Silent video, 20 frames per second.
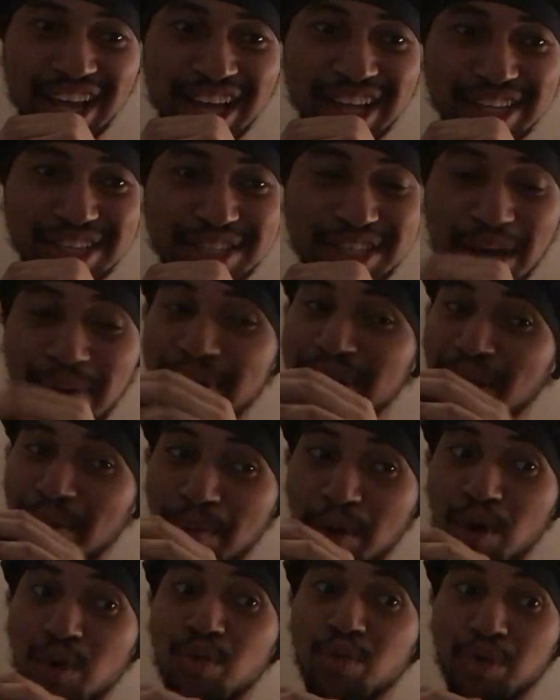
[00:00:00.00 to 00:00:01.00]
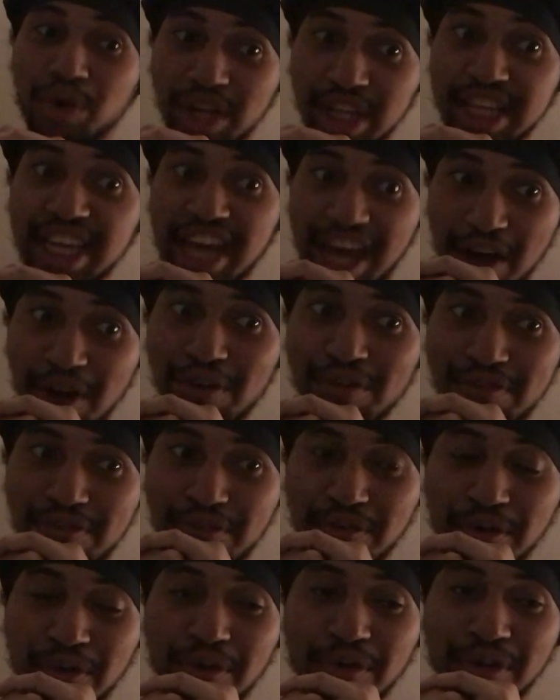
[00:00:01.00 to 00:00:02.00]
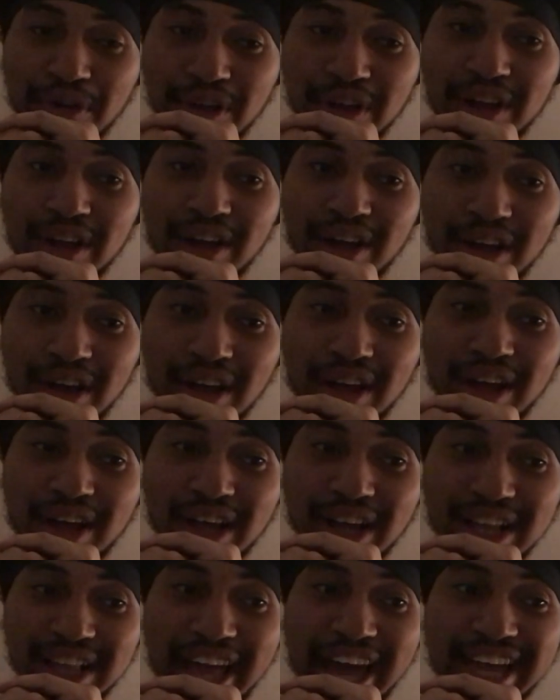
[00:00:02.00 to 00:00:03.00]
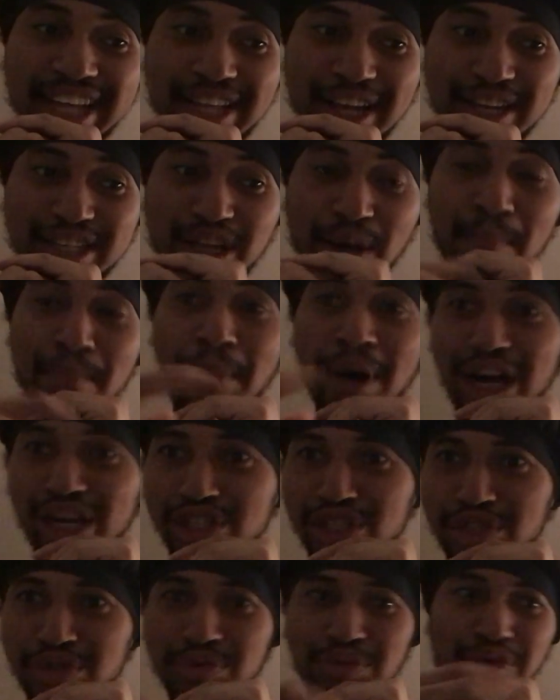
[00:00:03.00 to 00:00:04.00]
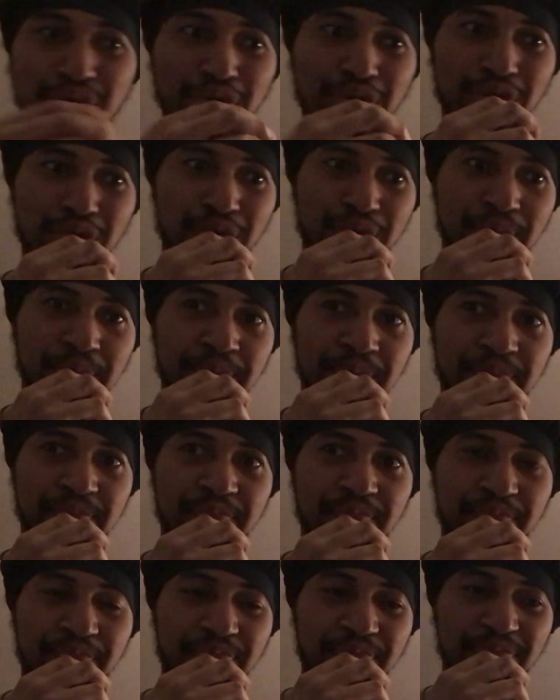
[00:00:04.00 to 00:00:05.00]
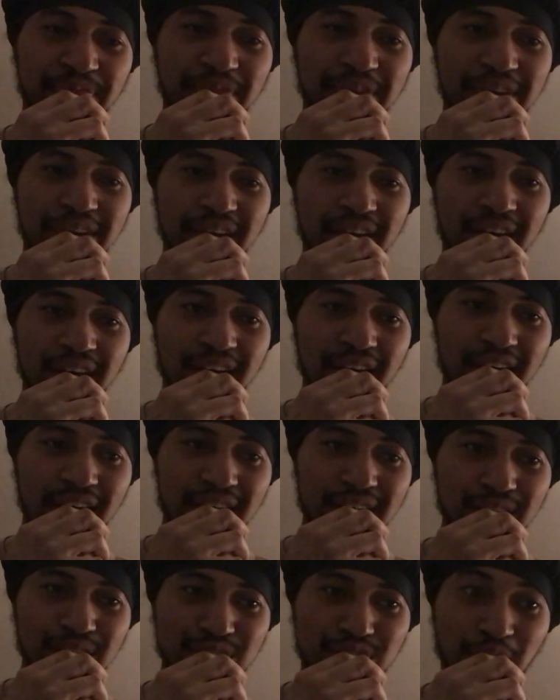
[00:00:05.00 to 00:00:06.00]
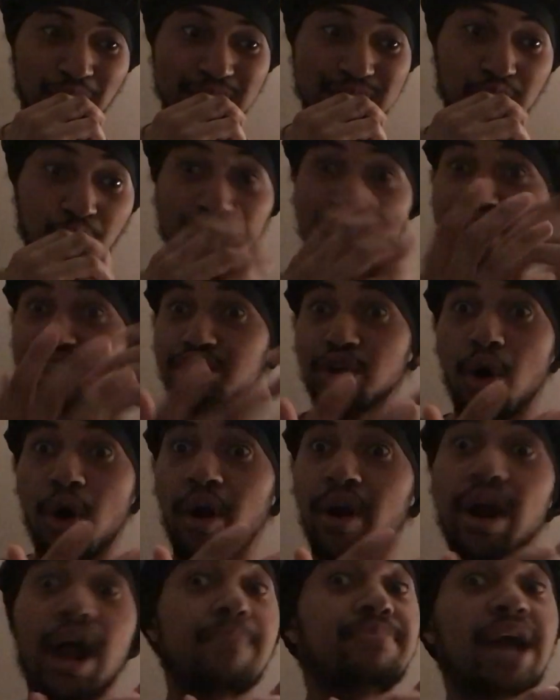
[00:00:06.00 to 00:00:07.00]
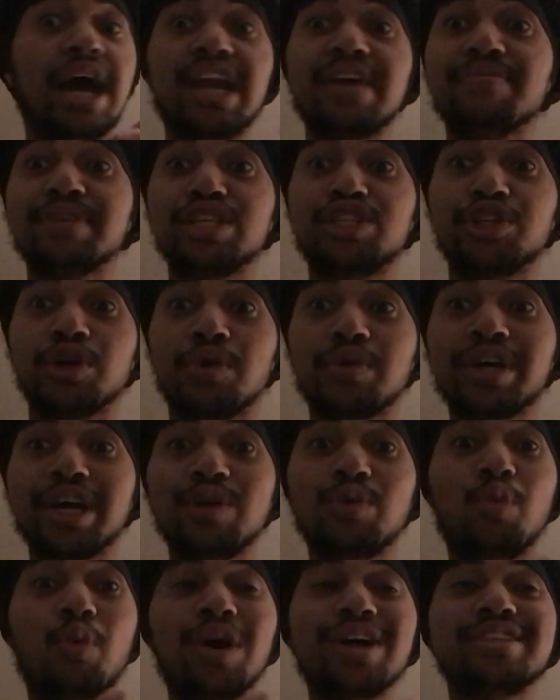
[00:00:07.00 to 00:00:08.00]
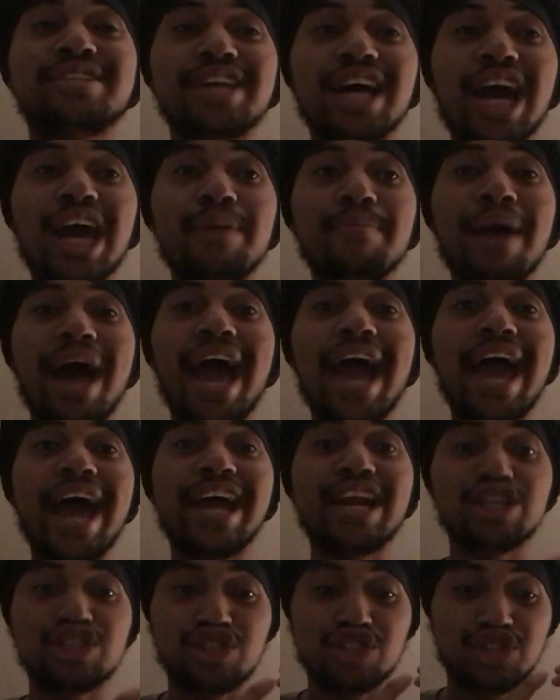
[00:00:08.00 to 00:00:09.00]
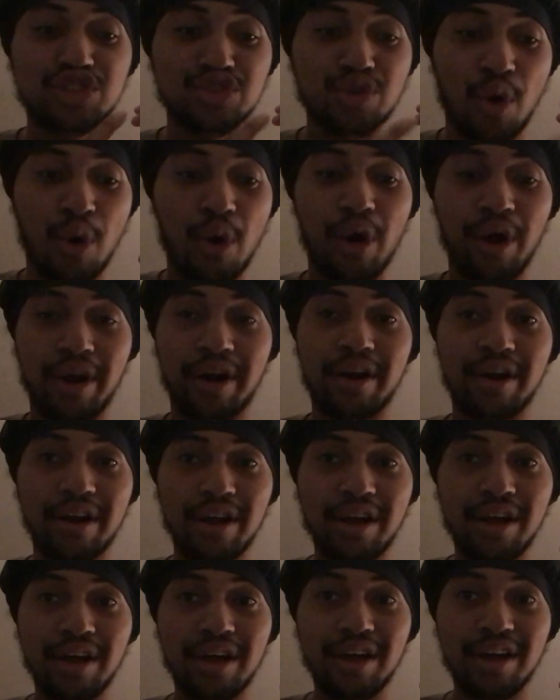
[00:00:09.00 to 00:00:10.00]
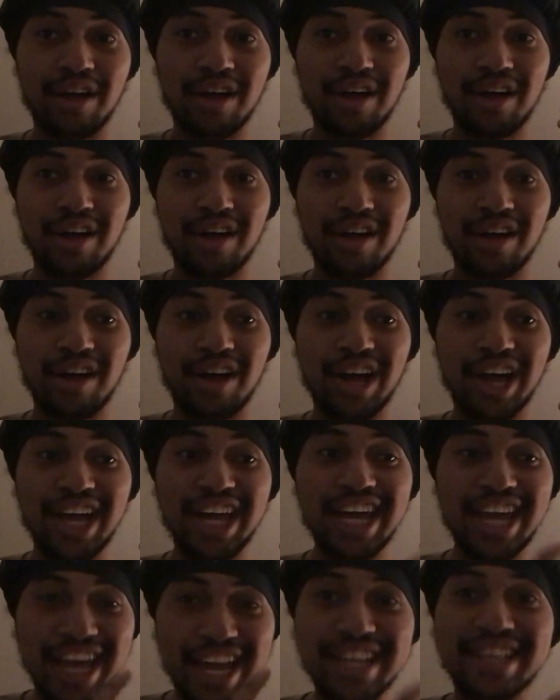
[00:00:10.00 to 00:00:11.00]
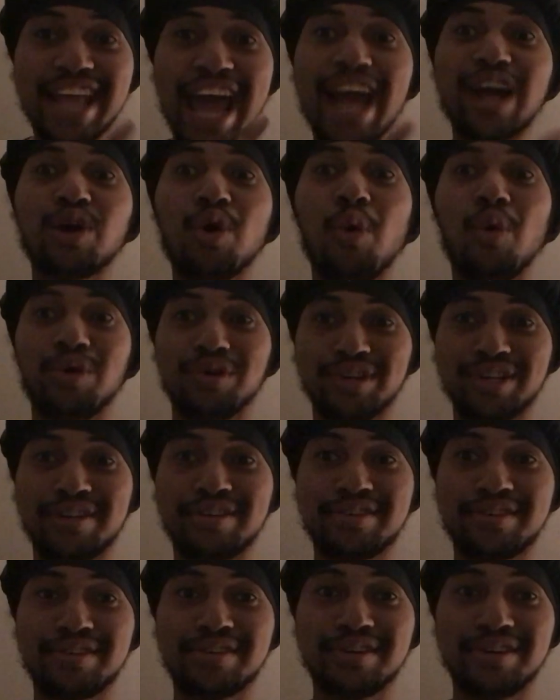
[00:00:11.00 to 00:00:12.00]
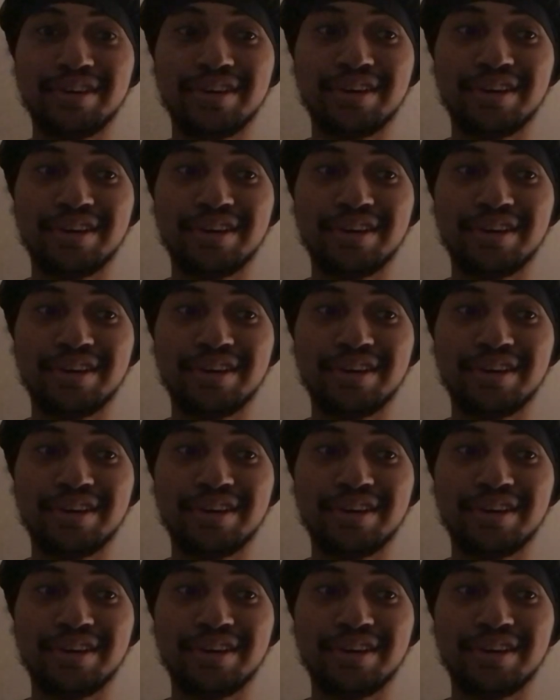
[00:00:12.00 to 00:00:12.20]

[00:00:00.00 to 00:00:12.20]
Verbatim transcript: Some of them are really helpful. Like there's a mushroom. There's also a star. I'm not even joking. One time I had a star in that course.